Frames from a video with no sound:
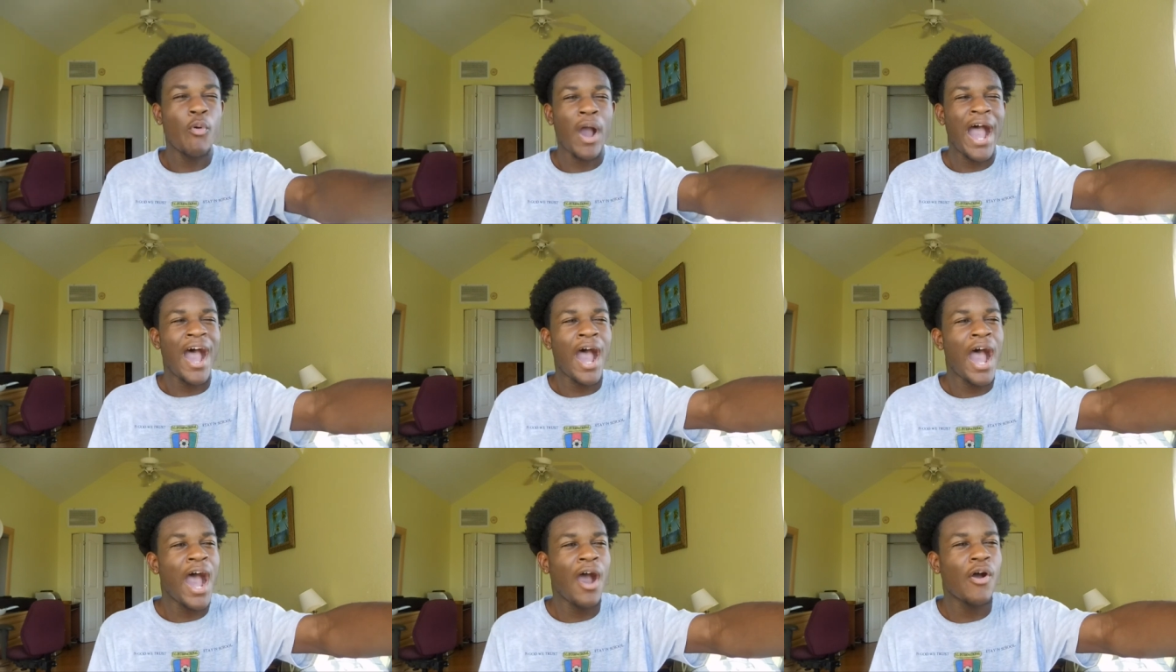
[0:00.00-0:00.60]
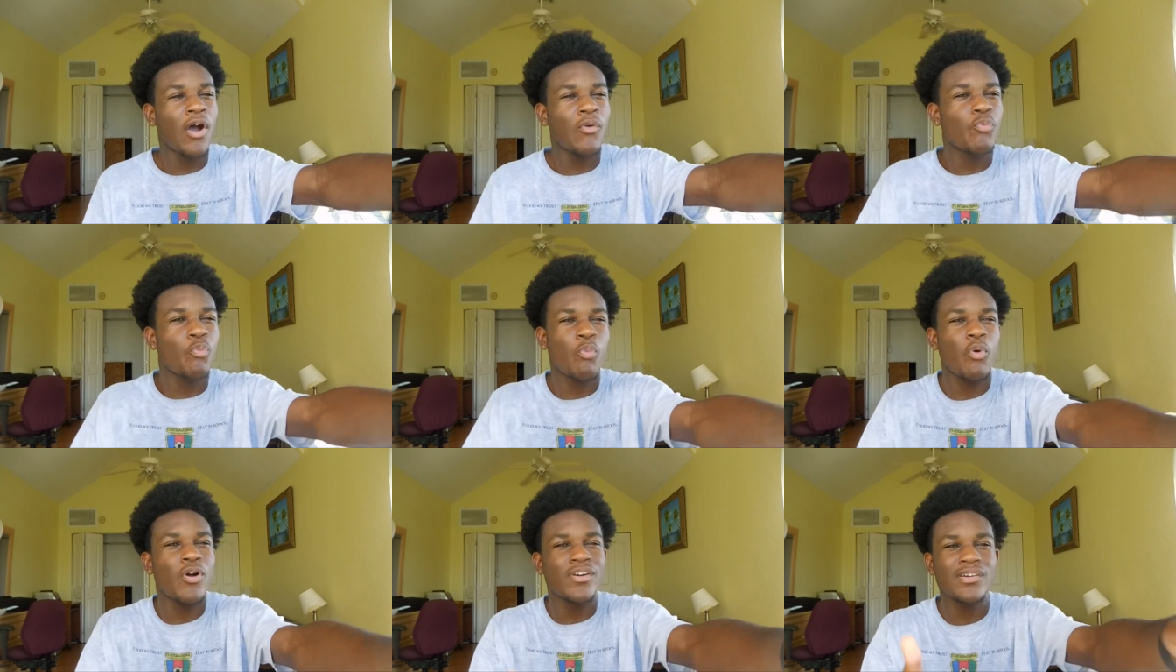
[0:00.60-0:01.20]
How,
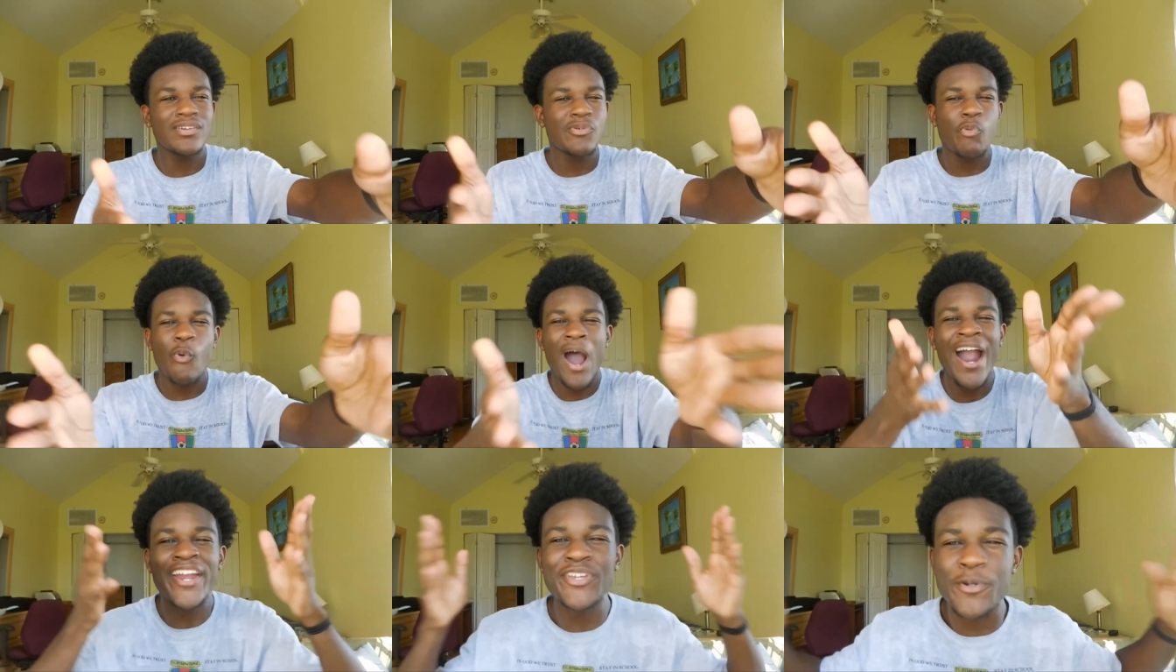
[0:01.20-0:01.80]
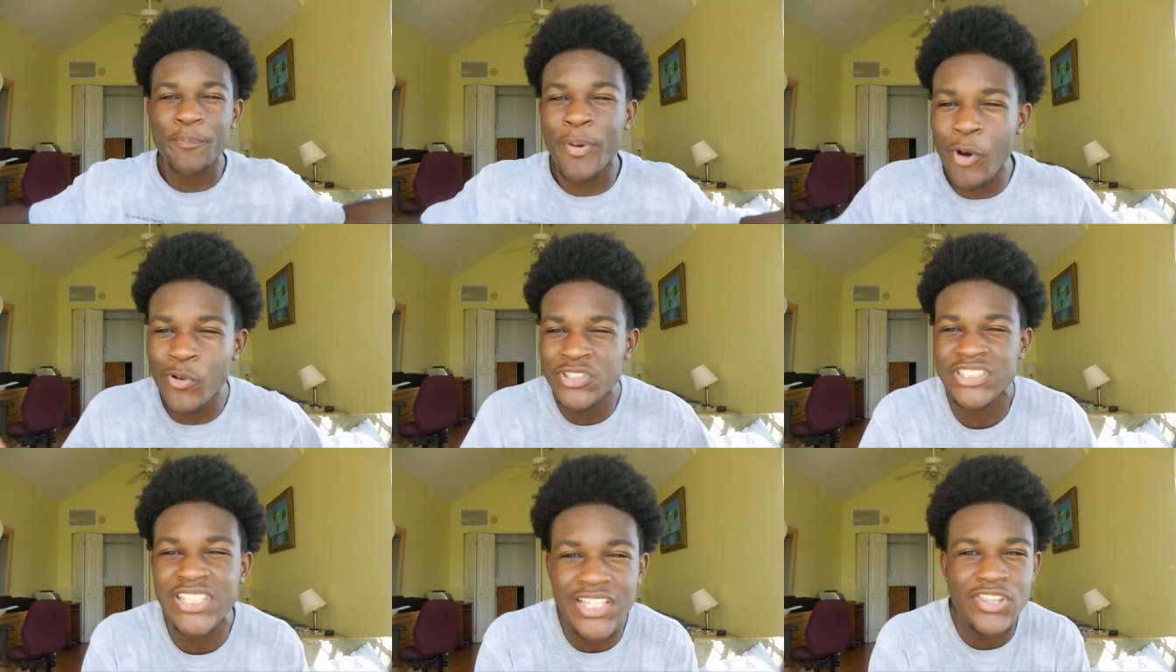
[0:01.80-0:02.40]
why are you
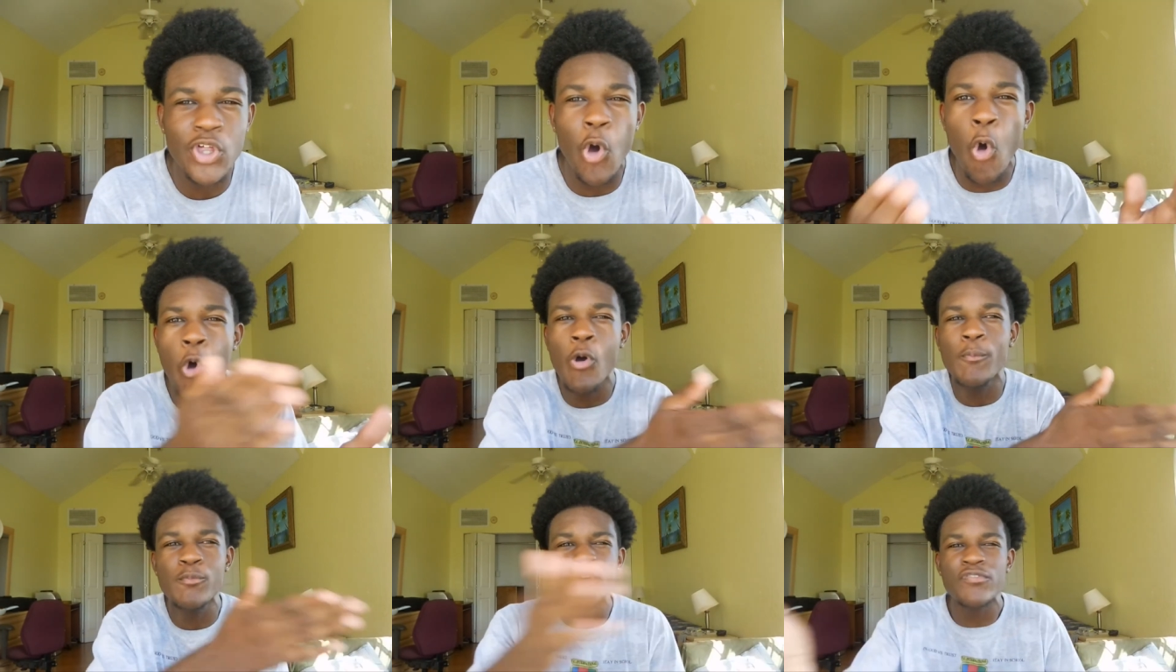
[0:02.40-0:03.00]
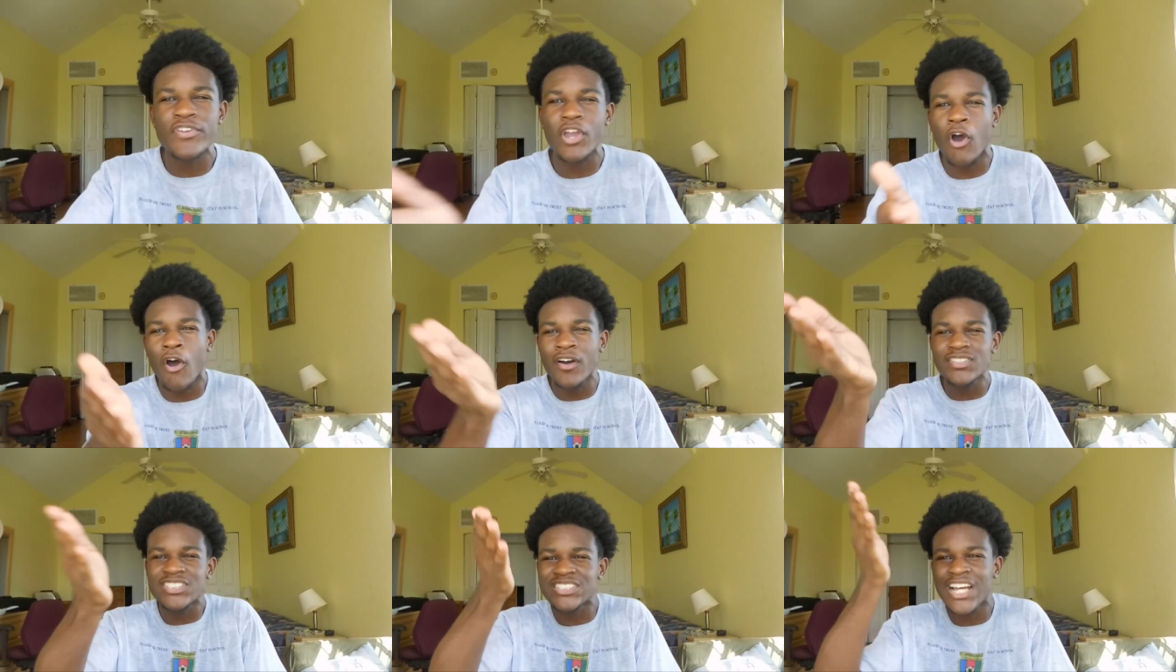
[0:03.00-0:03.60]
posting the whole movie
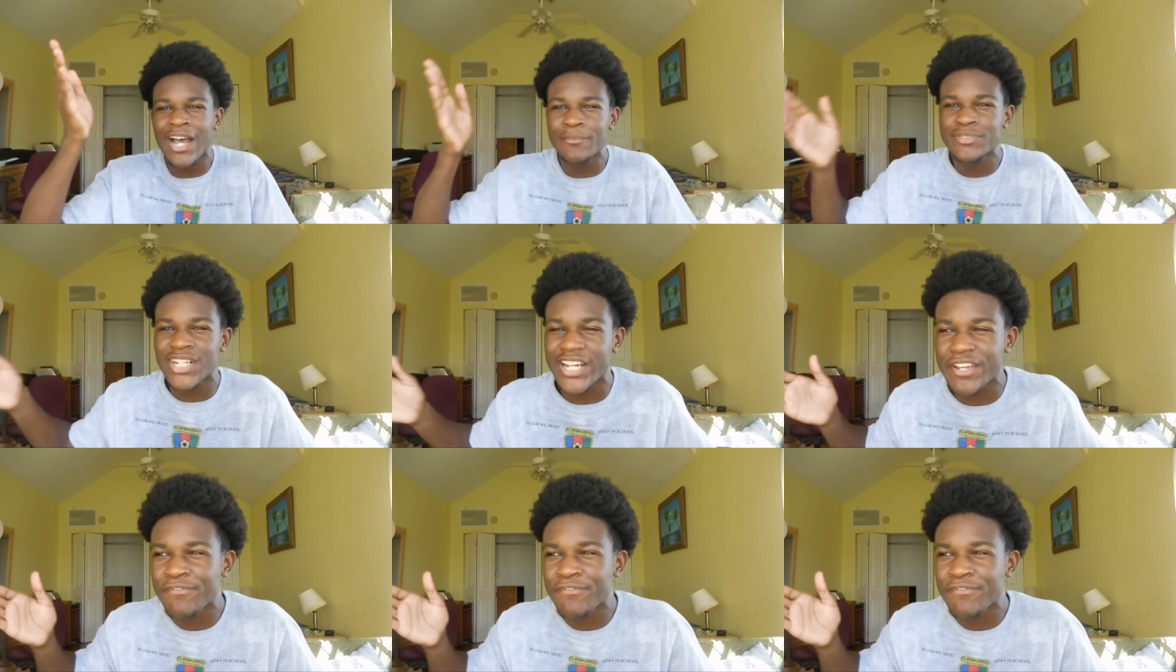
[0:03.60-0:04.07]
on Snapchat?